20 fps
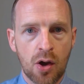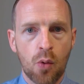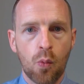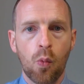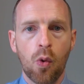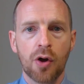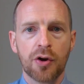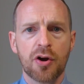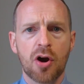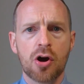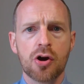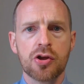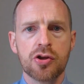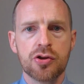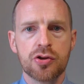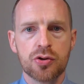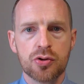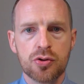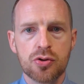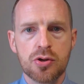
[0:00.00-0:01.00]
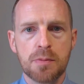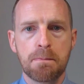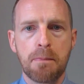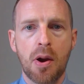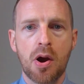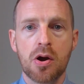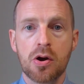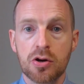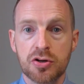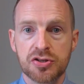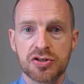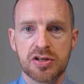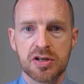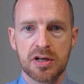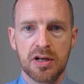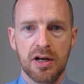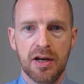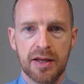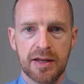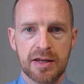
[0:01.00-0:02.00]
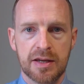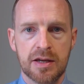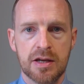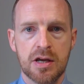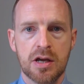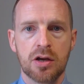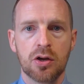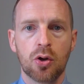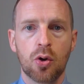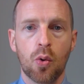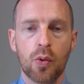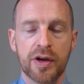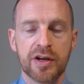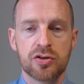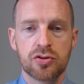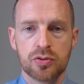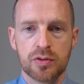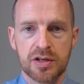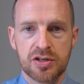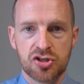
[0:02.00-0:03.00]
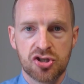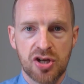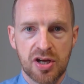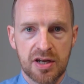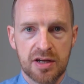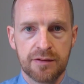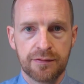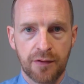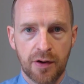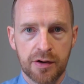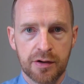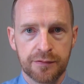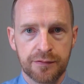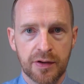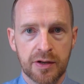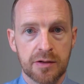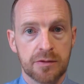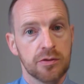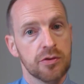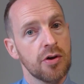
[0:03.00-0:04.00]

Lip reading: What are you personally going to achieve out of it?